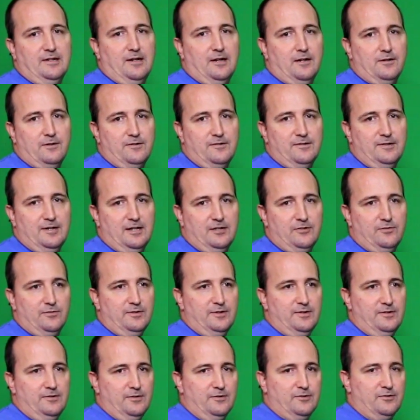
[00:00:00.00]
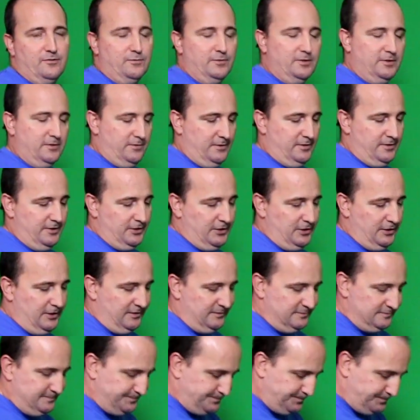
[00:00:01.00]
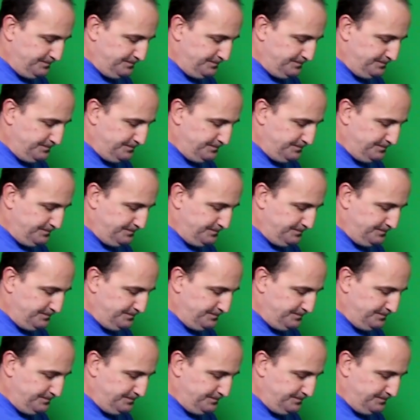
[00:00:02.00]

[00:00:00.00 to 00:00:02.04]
dollars naturally, so it's really, really good.